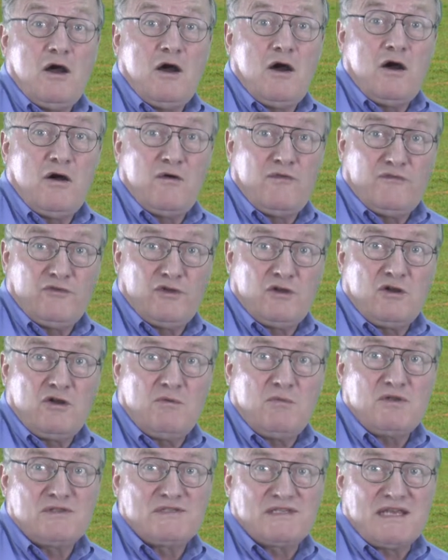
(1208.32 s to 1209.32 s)
of the
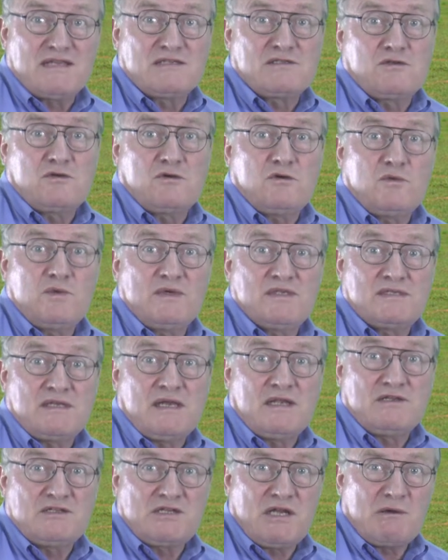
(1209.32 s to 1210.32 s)
global Cinsault, with
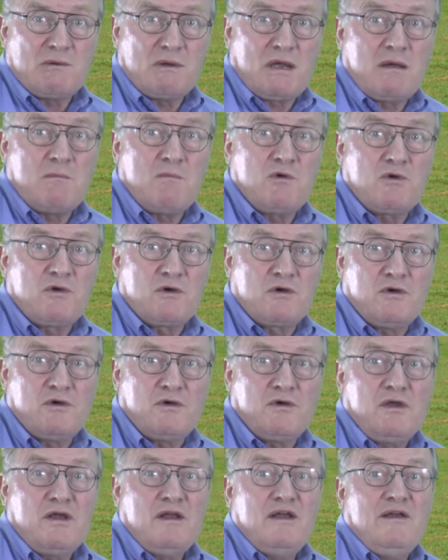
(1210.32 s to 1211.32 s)
Algeria,
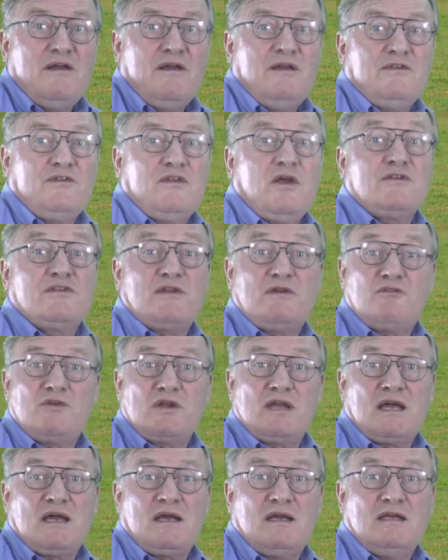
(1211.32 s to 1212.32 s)
Morocco, South
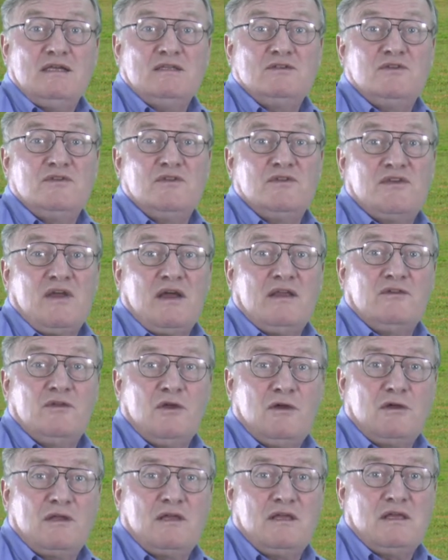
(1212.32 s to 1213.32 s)
Africa, Tunisia and
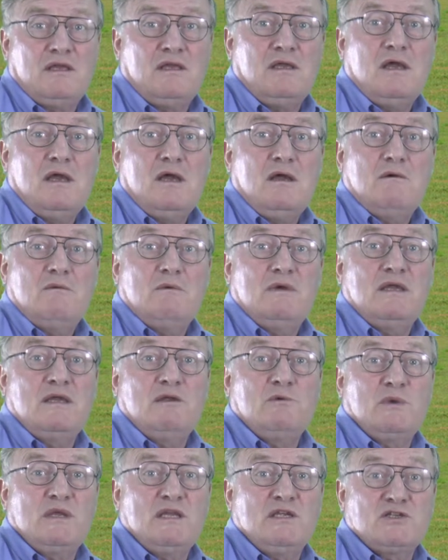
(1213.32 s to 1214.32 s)
Turkey, we
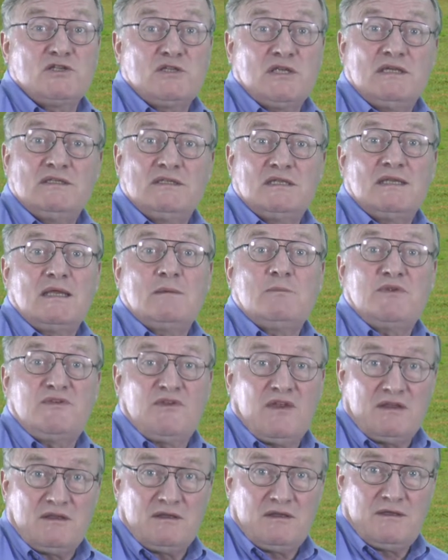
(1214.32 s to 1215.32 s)
reach
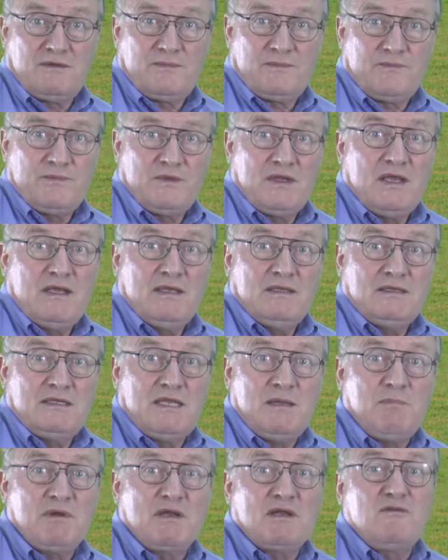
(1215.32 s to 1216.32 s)
99%.
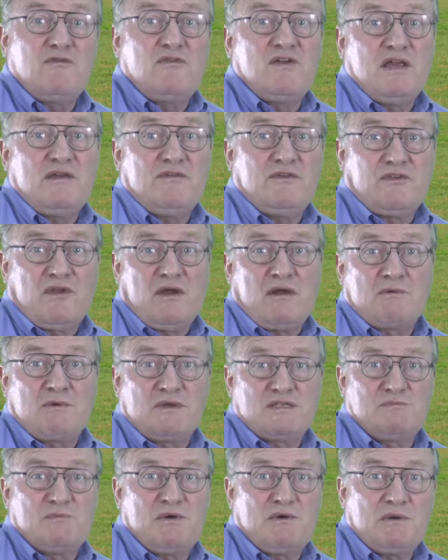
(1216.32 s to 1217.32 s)
Typical flavors are
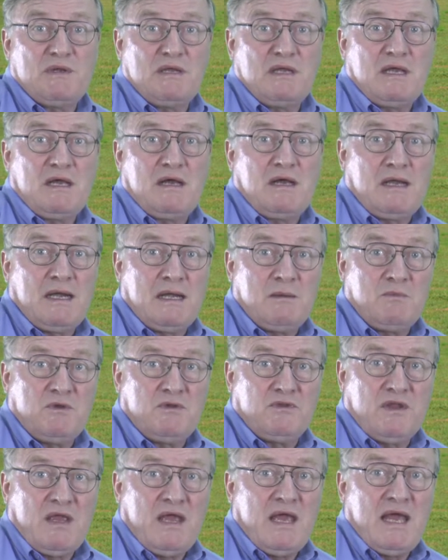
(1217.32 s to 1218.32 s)
raspberry,
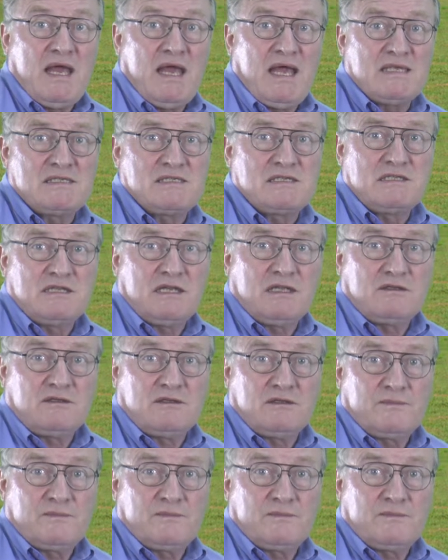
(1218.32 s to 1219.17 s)
almond, hazelnut.